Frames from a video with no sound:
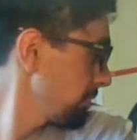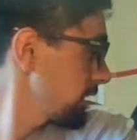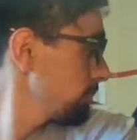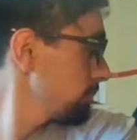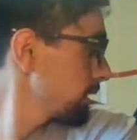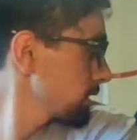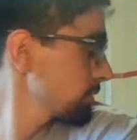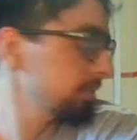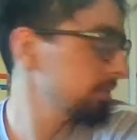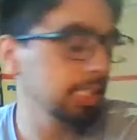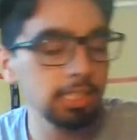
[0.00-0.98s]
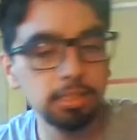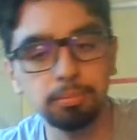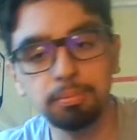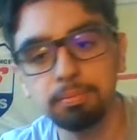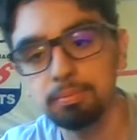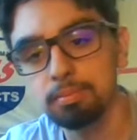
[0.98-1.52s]
didn't
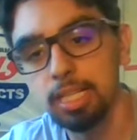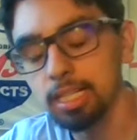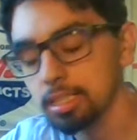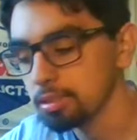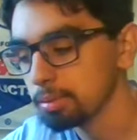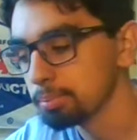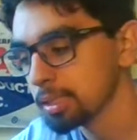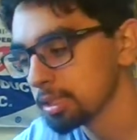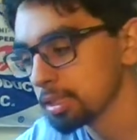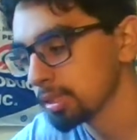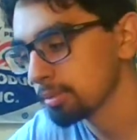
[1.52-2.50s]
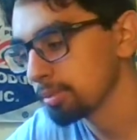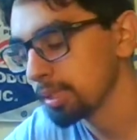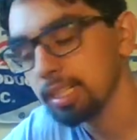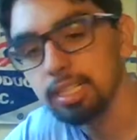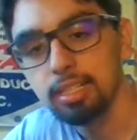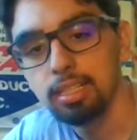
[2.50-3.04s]
do a bunch of work,
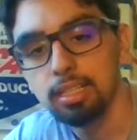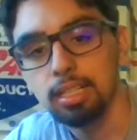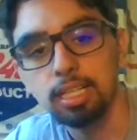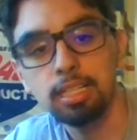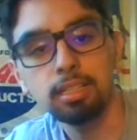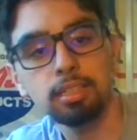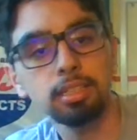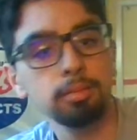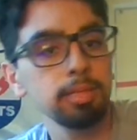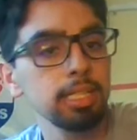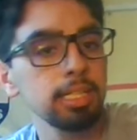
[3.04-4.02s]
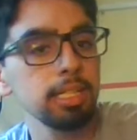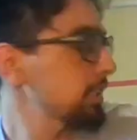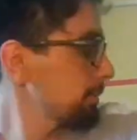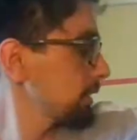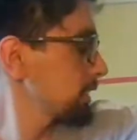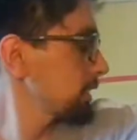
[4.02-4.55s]
but I did a little bit
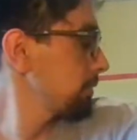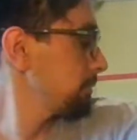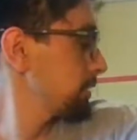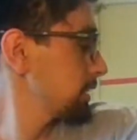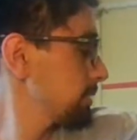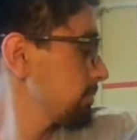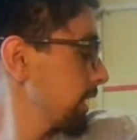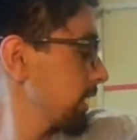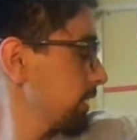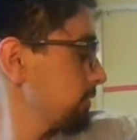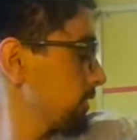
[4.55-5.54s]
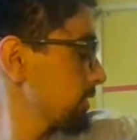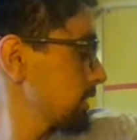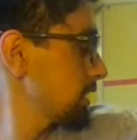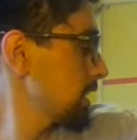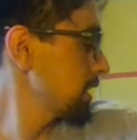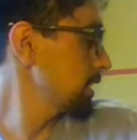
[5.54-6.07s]
something to my
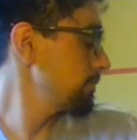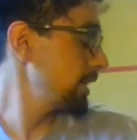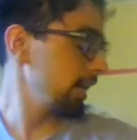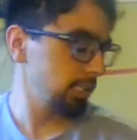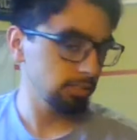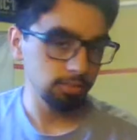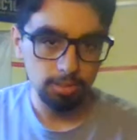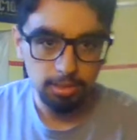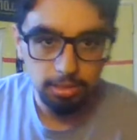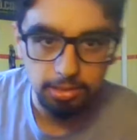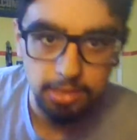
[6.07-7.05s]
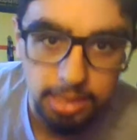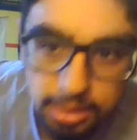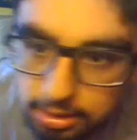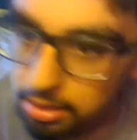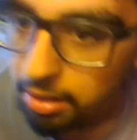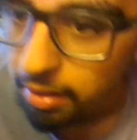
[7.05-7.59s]
first gen Emax. For those of you
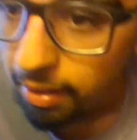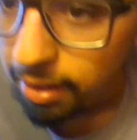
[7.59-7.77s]
guys